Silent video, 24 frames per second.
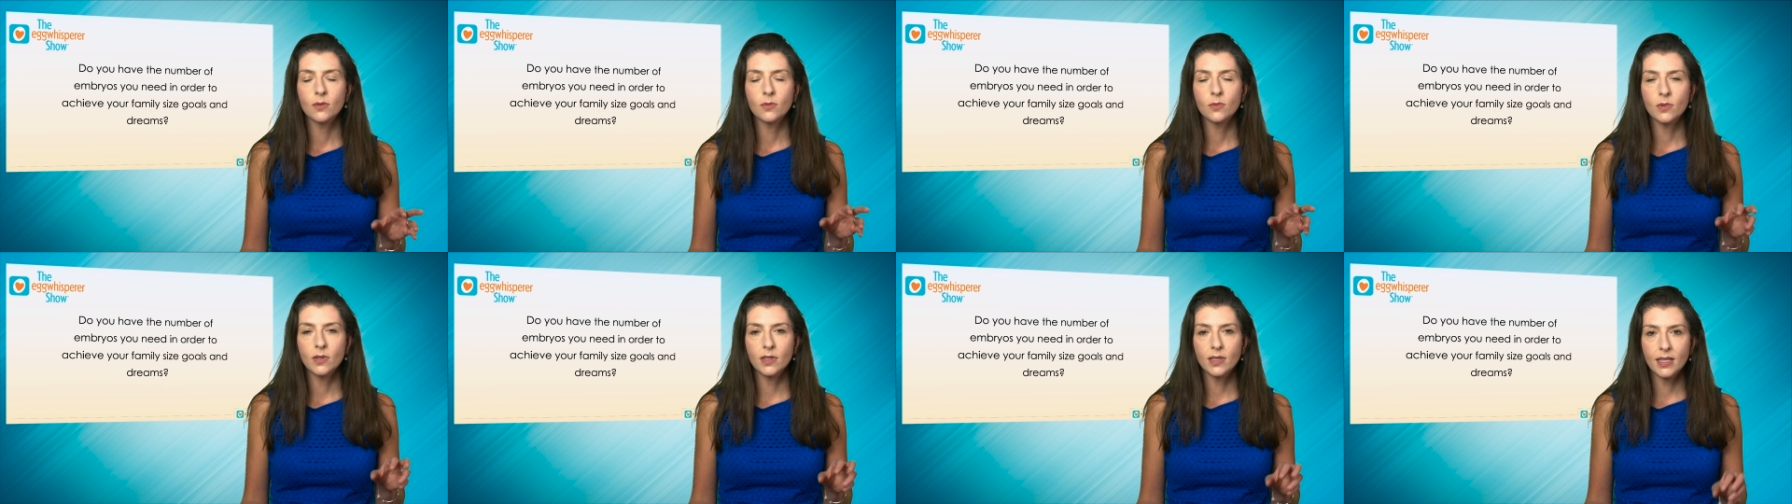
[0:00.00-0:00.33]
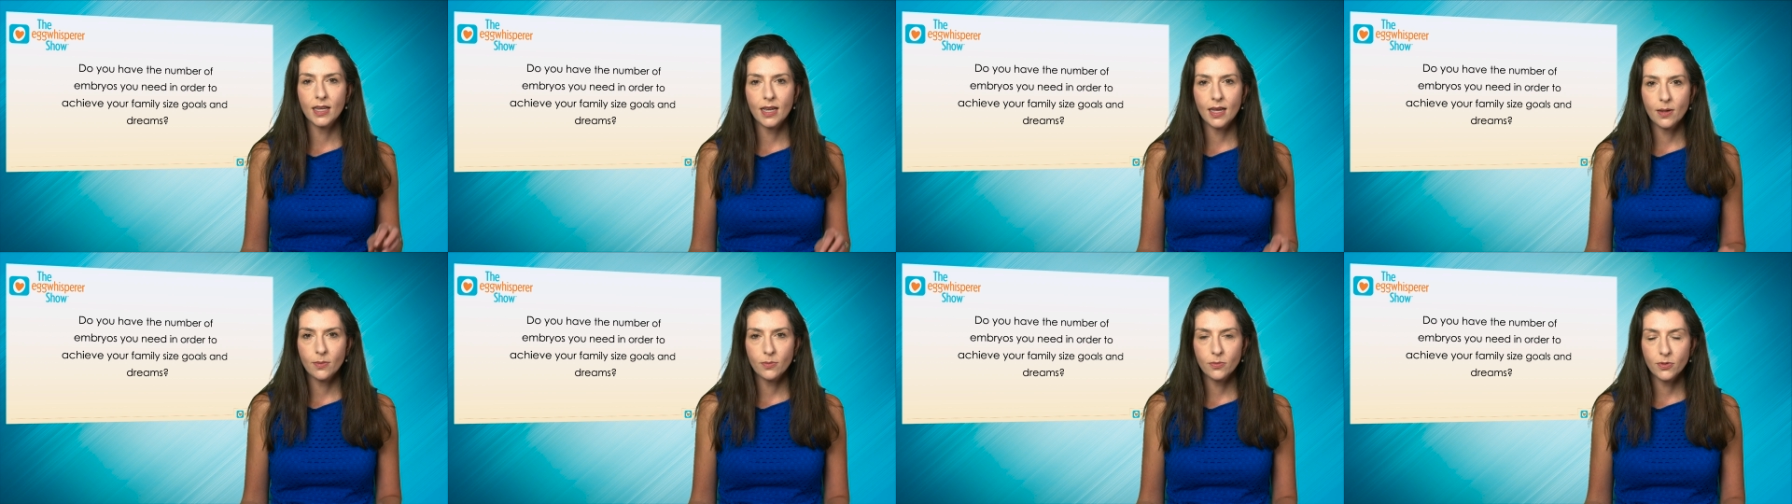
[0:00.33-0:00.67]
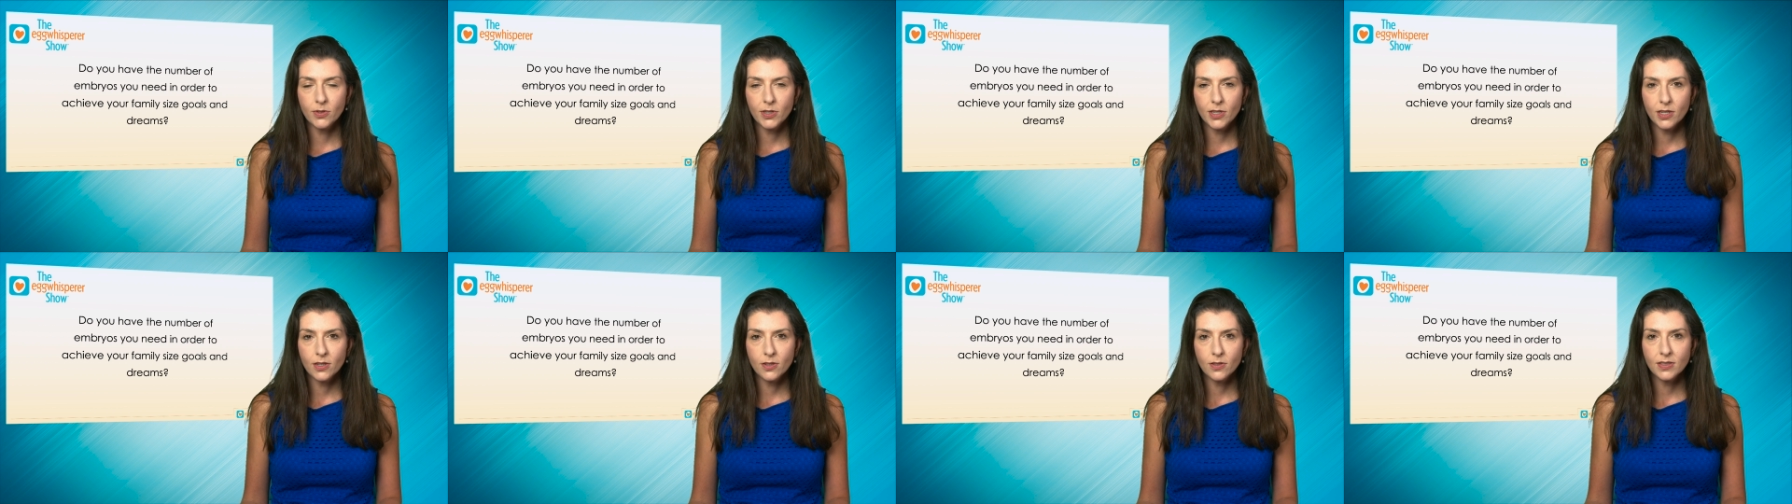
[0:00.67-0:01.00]
Will the
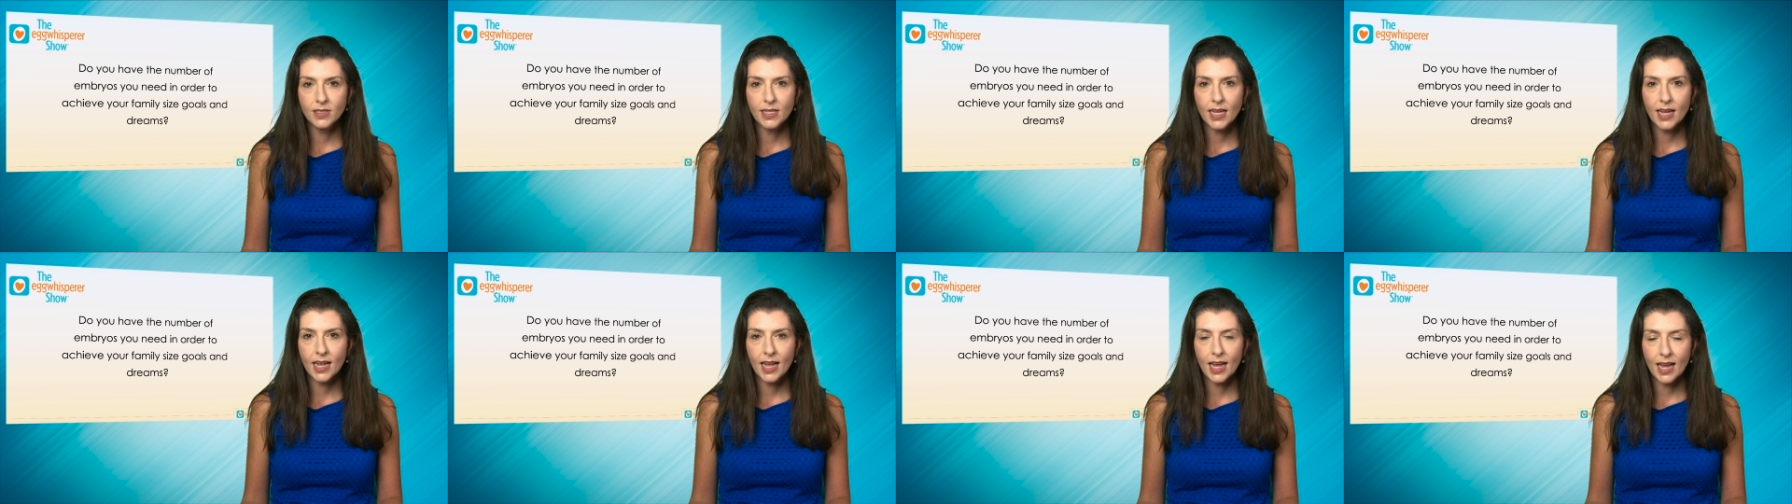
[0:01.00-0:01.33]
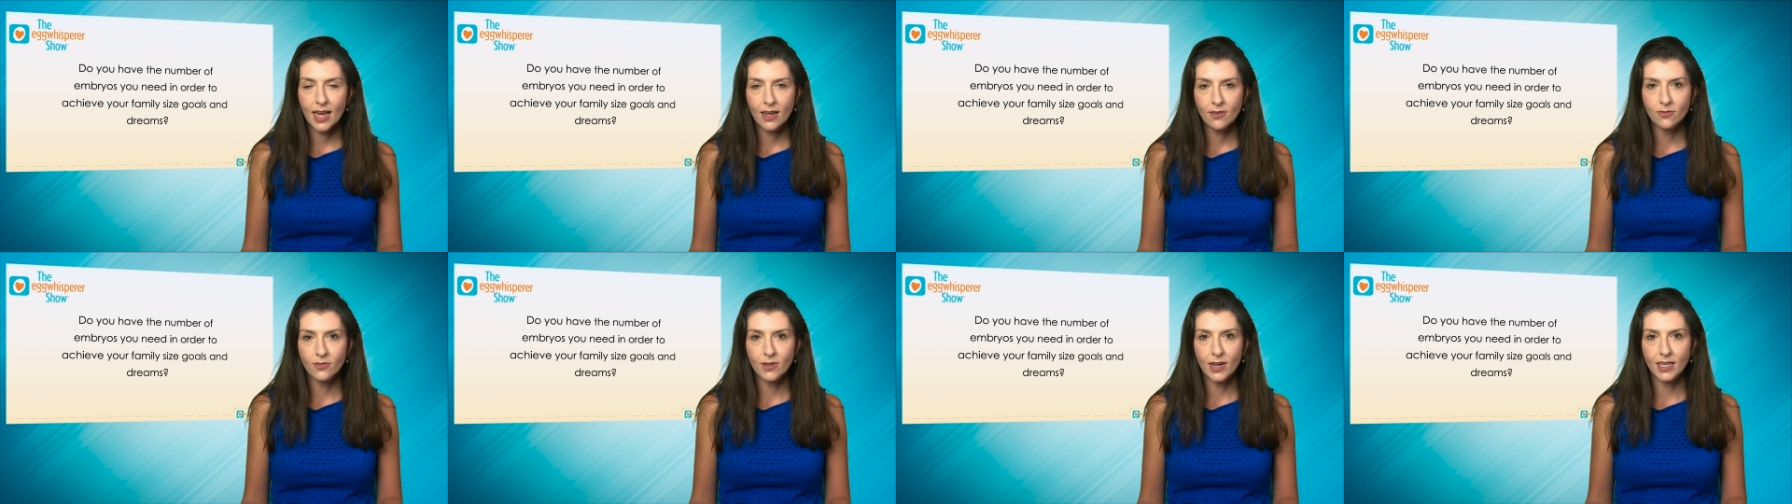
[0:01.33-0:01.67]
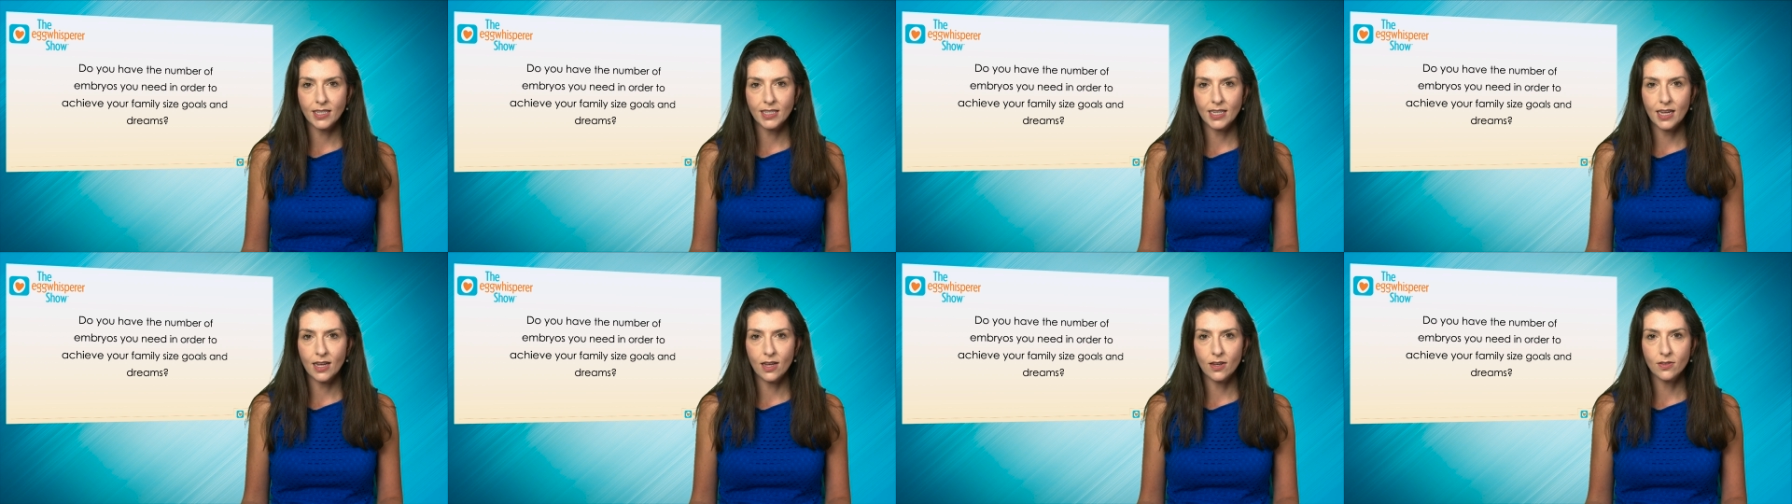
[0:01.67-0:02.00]
embryos I have
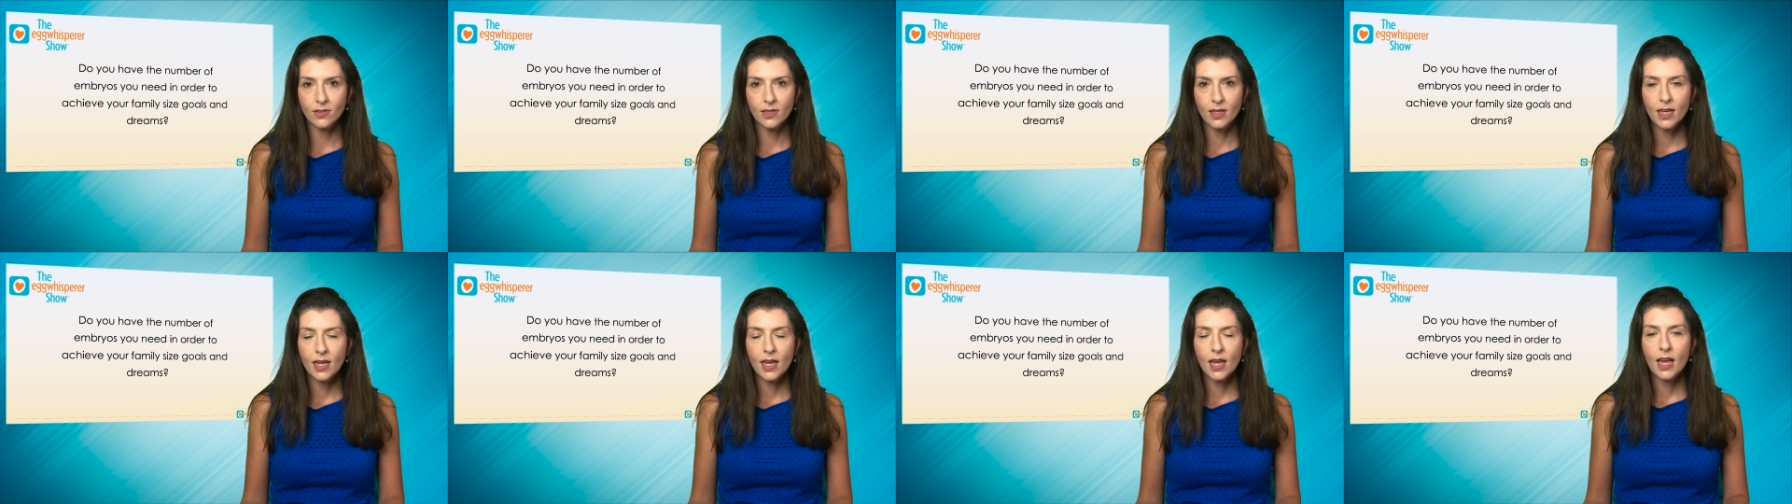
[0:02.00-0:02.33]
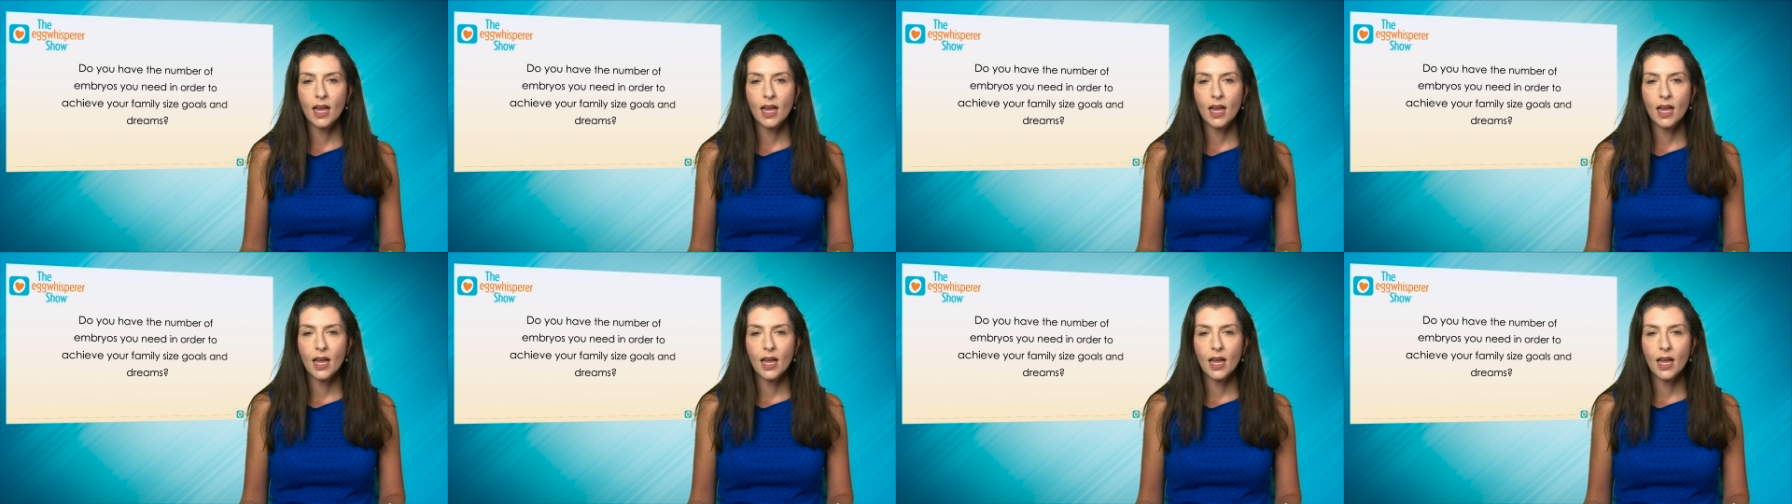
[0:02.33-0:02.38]
right now